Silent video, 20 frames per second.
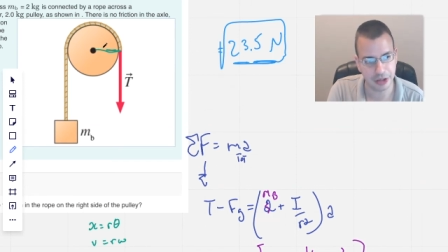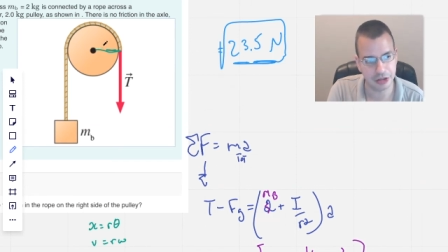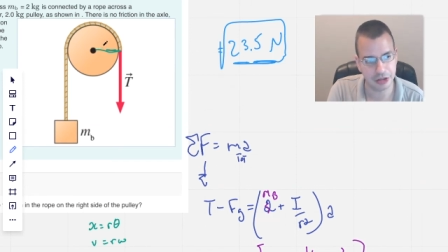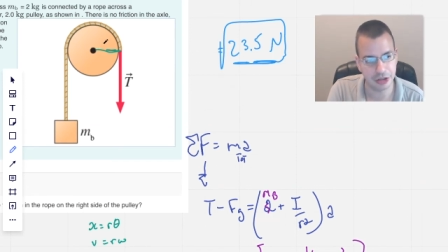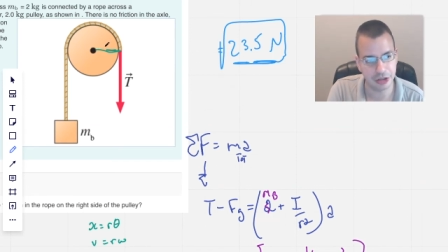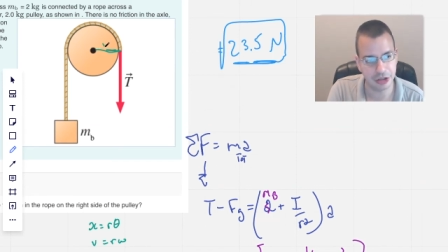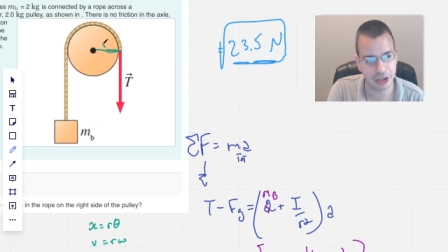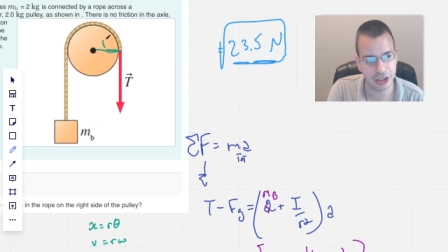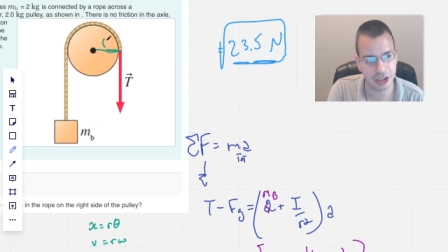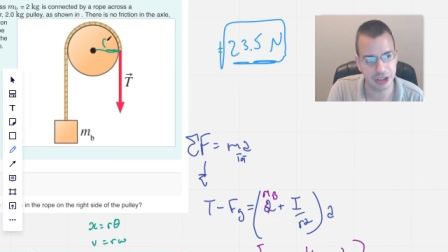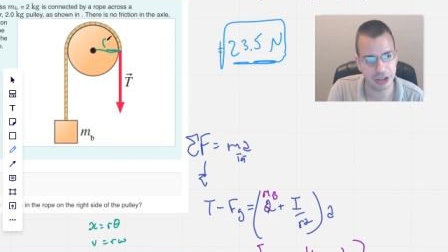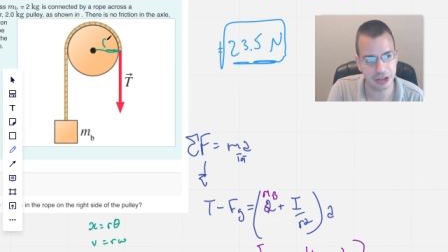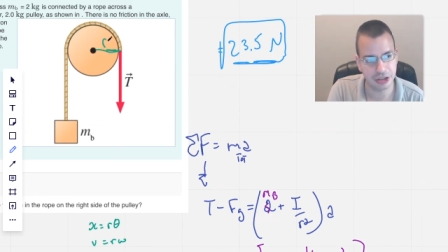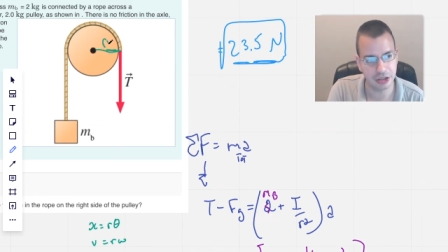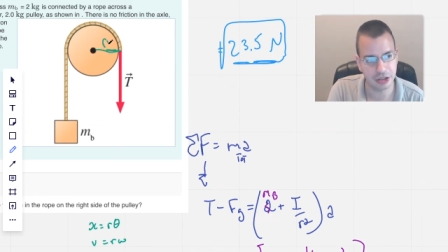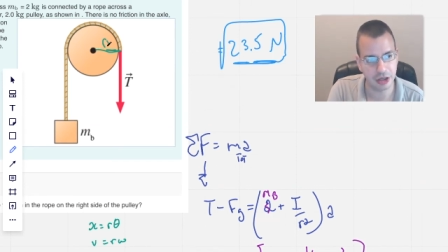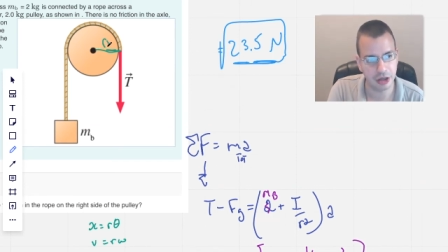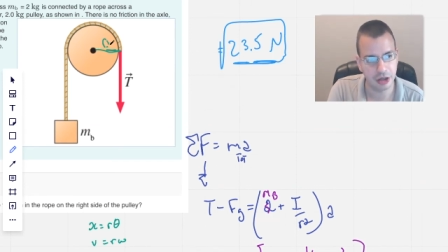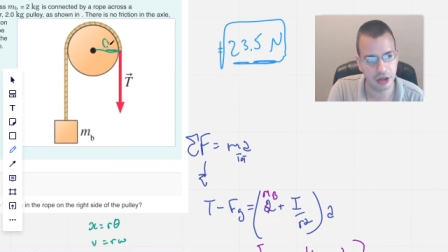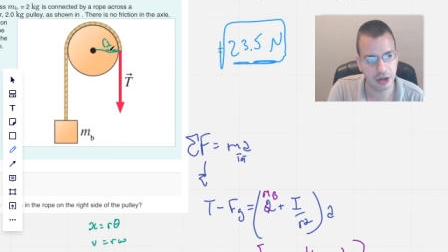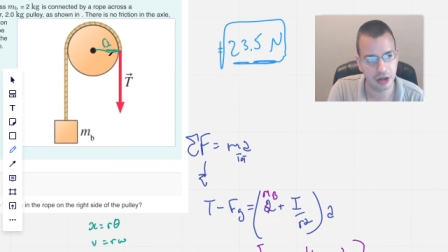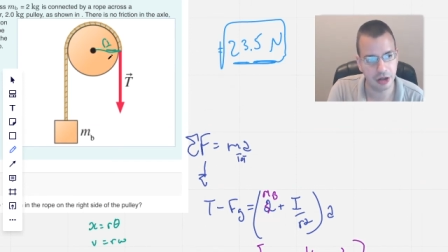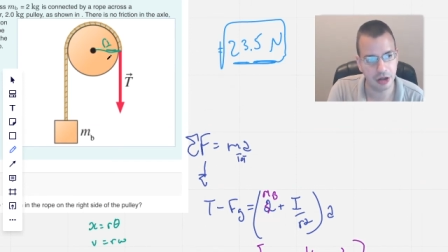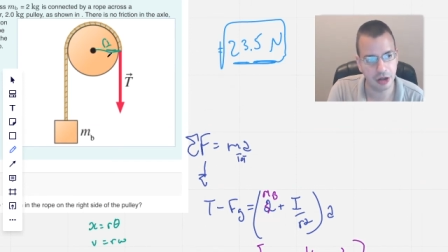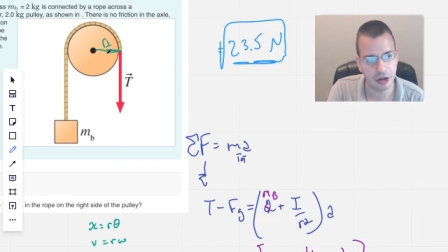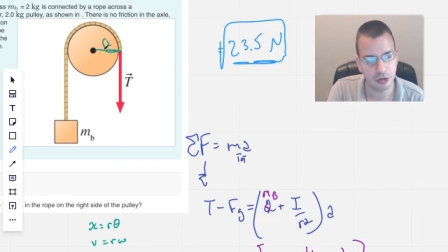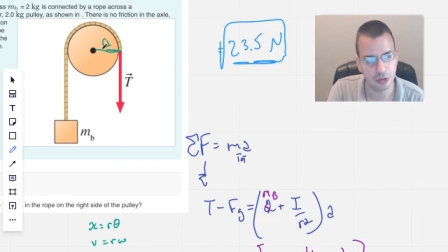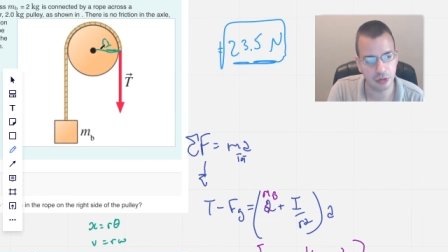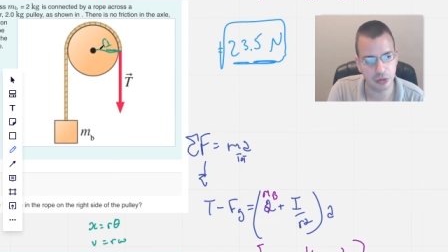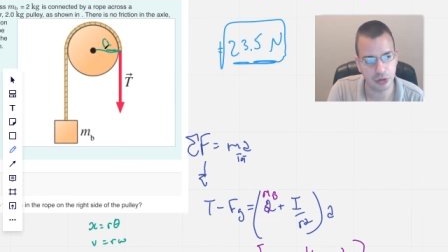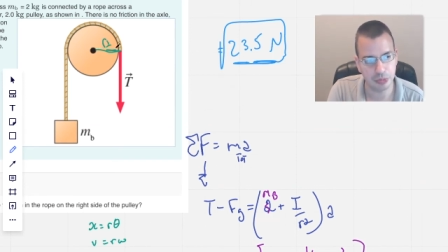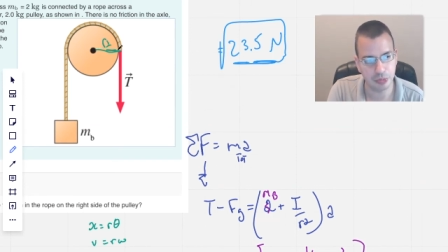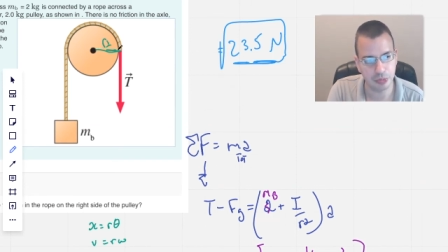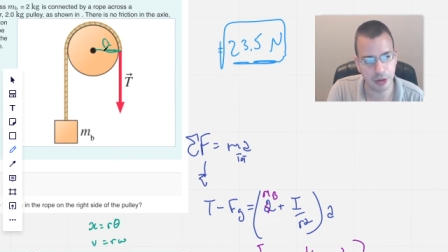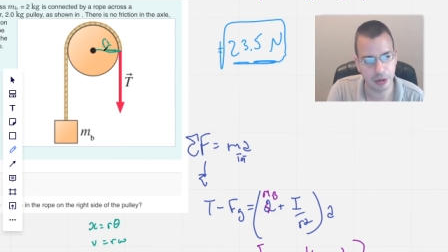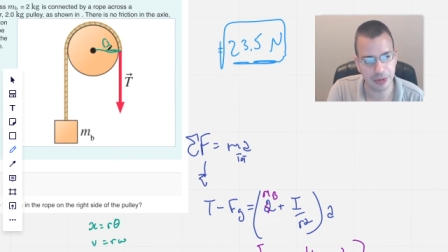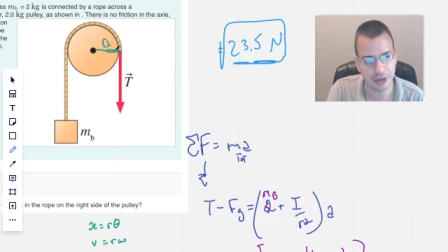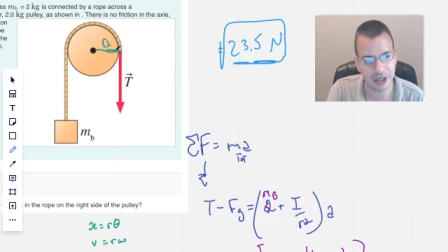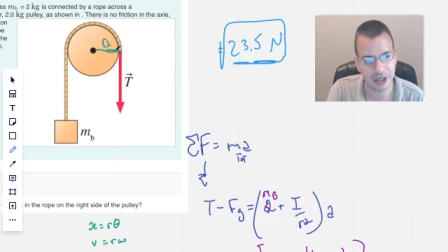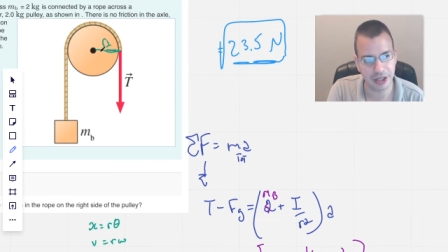So this is
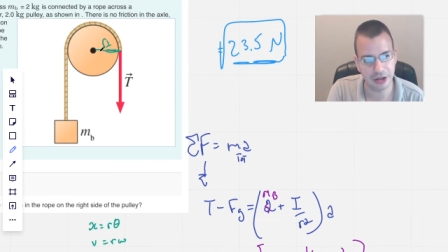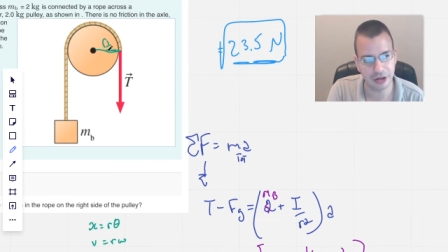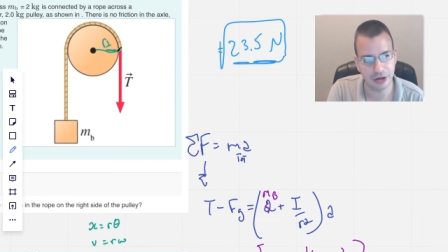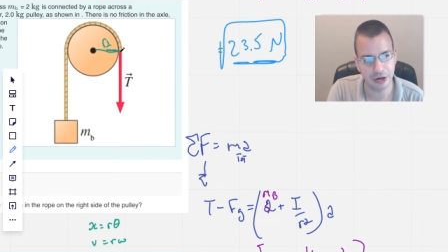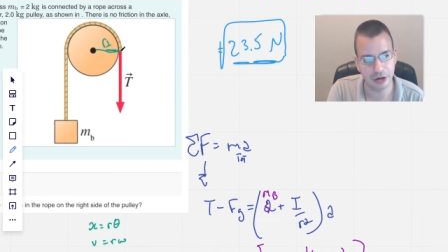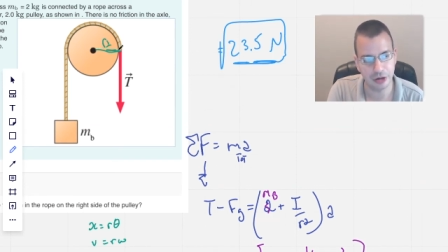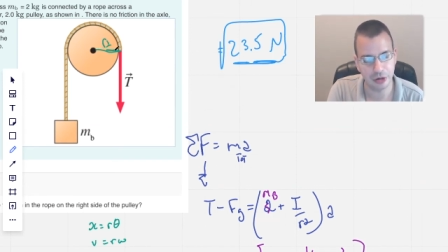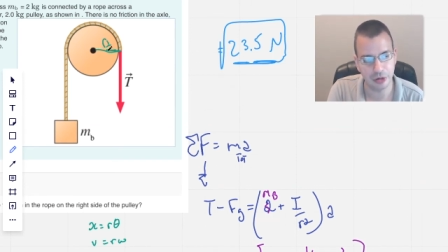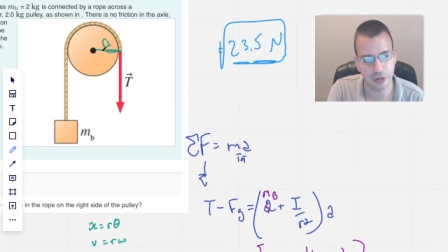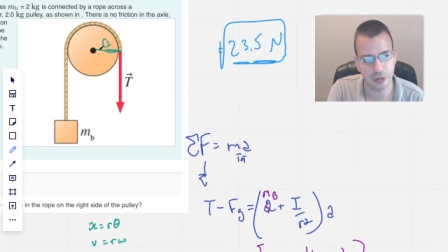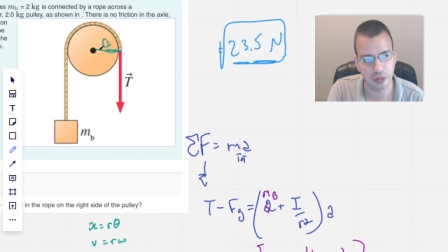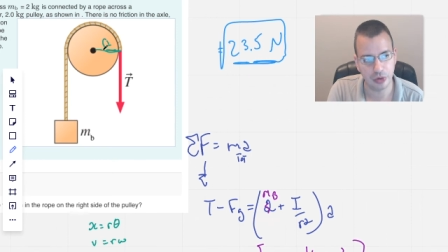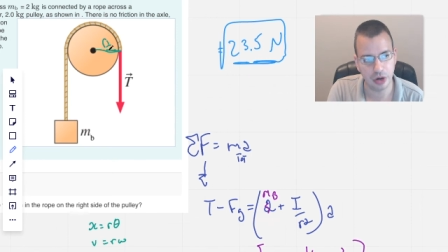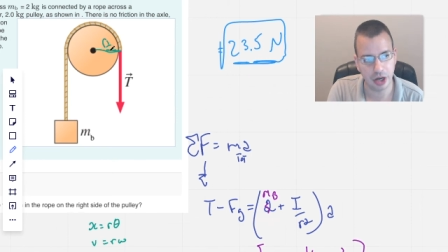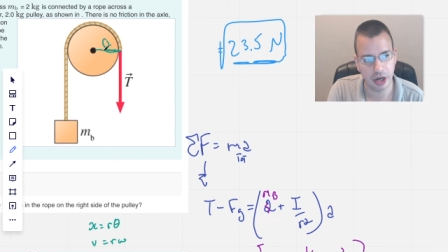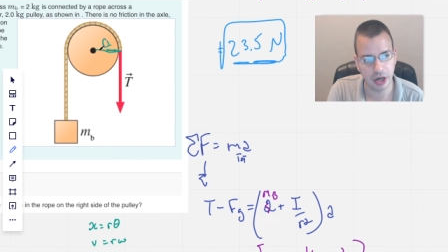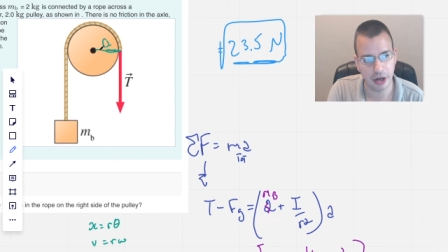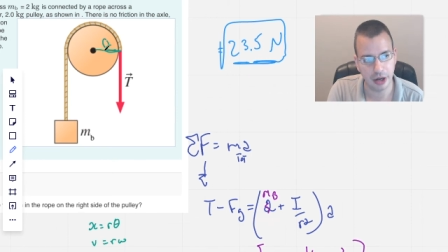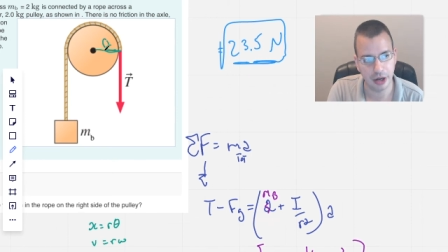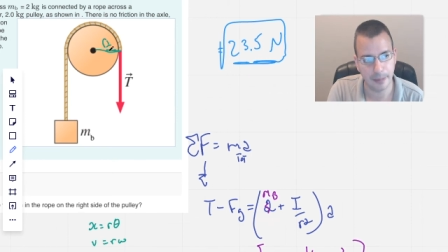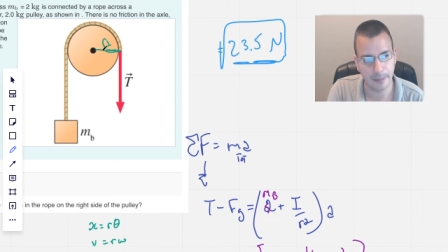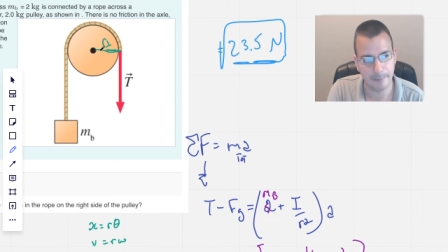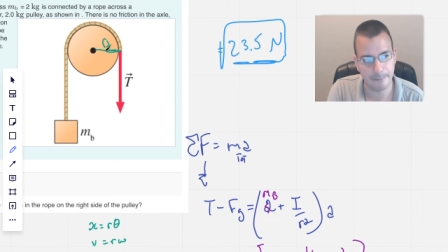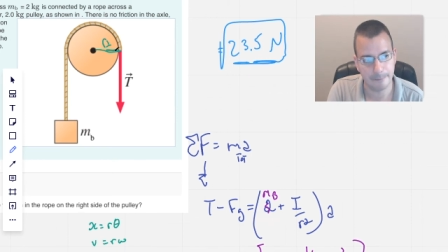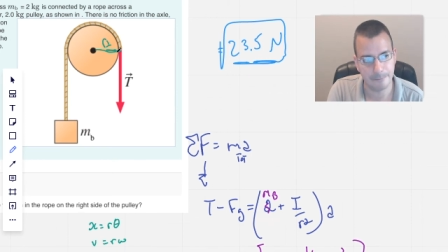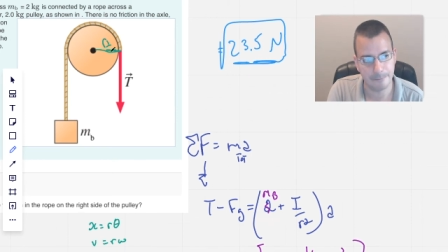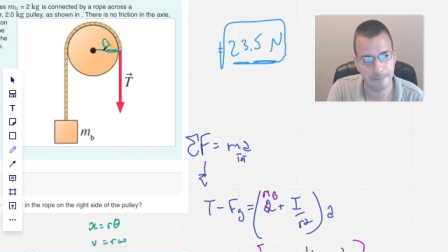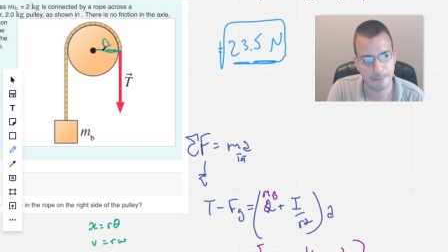perpendicular um,